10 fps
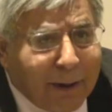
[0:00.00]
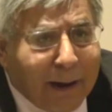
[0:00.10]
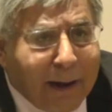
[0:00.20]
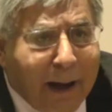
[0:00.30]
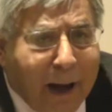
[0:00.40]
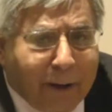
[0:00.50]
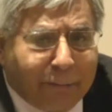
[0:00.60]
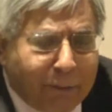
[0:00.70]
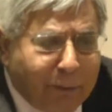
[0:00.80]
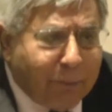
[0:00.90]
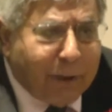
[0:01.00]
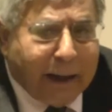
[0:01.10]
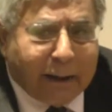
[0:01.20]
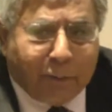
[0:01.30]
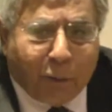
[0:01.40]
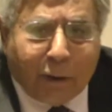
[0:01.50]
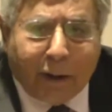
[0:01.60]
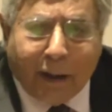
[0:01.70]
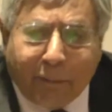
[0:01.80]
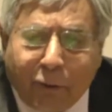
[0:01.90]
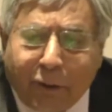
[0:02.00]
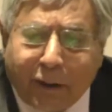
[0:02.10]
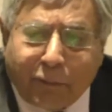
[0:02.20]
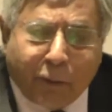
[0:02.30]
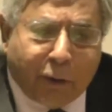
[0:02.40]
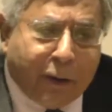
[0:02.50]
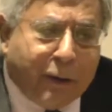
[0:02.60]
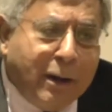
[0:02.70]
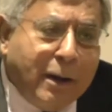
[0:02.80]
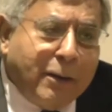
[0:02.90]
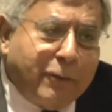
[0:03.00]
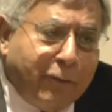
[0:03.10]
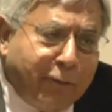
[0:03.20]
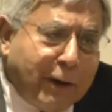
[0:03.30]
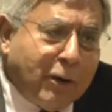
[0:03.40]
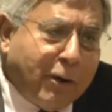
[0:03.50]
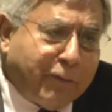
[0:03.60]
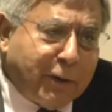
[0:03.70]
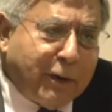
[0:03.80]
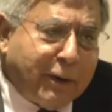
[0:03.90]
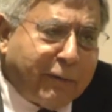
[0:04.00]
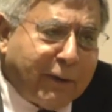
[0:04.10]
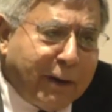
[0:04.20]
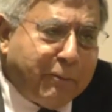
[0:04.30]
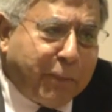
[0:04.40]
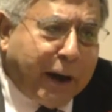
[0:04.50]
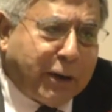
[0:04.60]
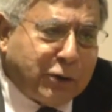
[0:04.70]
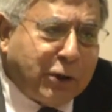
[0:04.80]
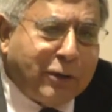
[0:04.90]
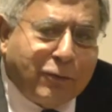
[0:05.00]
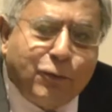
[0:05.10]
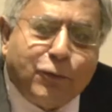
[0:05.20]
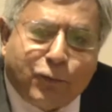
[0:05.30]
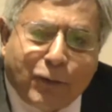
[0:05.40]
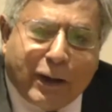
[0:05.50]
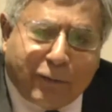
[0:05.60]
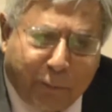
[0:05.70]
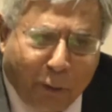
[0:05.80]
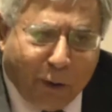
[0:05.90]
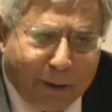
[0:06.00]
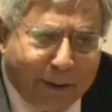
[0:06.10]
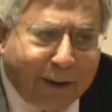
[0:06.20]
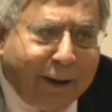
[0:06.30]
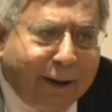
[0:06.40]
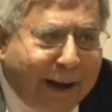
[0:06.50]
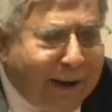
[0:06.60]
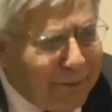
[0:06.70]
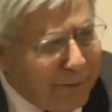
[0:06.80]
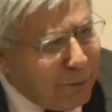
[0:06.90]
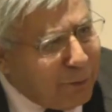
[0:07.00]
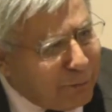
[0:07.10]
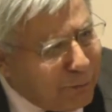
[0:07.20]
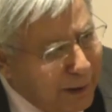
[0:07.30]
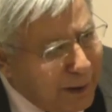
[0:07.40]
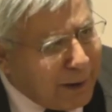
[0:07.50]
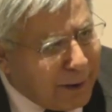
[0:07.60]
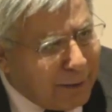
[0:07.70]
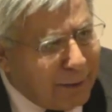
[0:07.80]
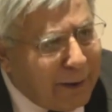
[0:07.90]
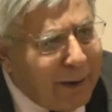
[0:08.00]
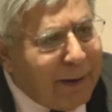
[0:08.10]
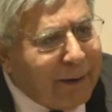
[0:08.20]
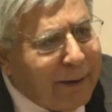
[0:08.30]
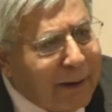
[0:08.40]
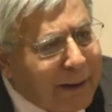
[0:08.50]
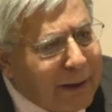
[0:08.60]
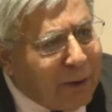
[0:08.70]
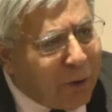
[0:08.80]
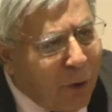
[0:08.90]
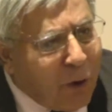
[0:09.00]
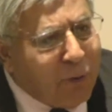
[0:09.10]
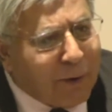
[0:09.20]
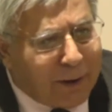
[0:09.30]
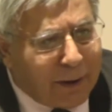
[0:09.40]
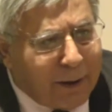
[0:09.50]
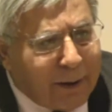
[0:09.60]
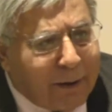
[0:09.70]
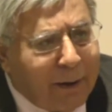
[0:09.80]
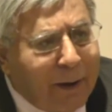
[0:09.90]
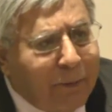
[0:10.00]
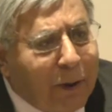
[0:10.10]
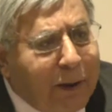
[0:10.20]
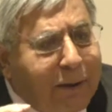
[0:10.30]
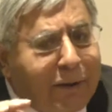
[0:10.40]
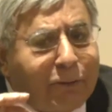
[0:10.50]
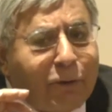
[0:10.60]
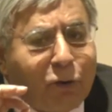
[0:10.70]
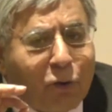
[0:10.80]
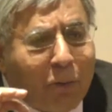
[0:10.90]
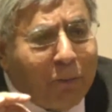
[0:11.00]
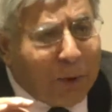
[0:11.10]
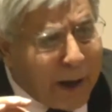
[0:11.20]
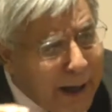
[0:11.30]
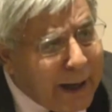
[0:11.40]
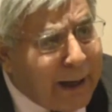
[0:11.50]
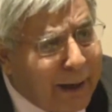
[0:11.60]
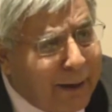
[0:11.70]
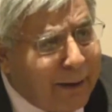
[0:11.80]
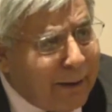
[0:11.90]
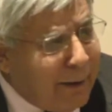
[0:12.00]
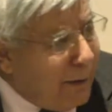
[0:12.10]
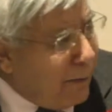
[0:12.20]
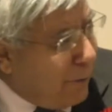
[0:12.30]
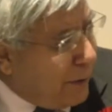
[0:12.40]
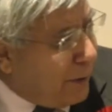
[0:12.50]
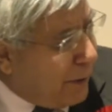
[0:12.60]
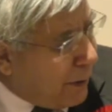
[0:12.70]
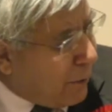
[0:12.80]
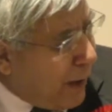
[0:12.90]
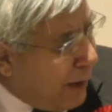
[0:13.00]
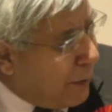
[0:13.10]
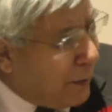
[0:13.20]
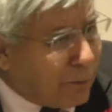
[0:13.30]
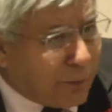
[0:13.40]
and half of them being exported, half not exported. So very often the same packaging is used for export as is used for India. There's nothing wrong with it, but it doesn't comply with the requirements